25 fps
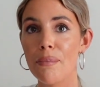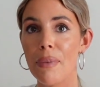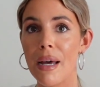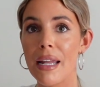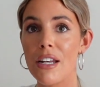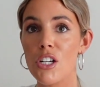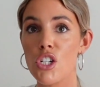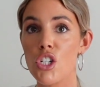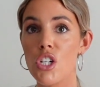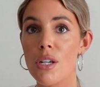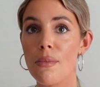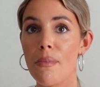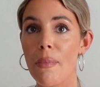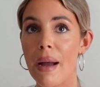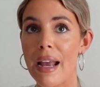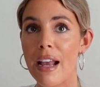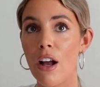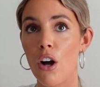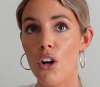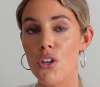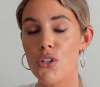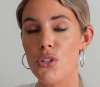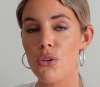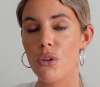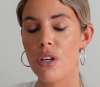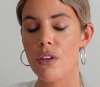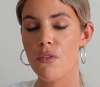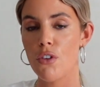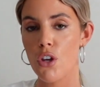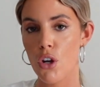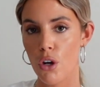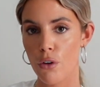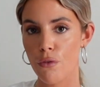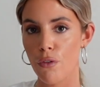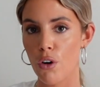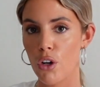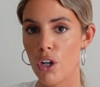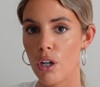but she might also give you
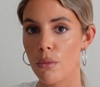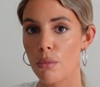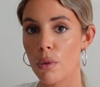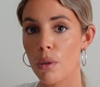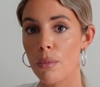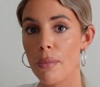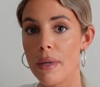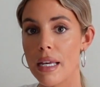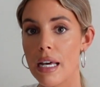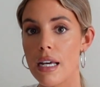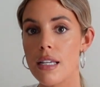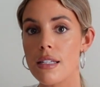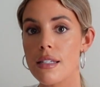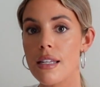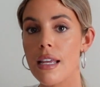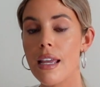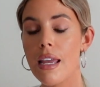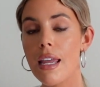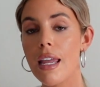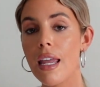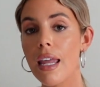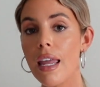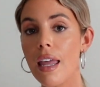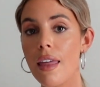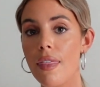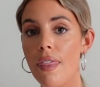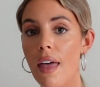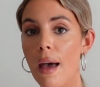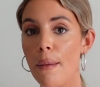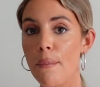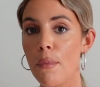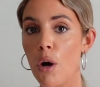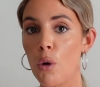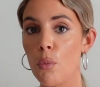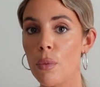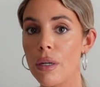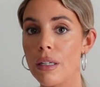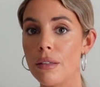her phone number because in that
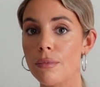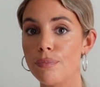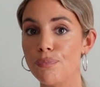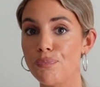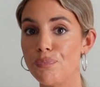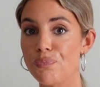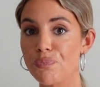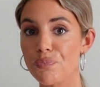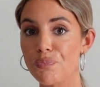moment,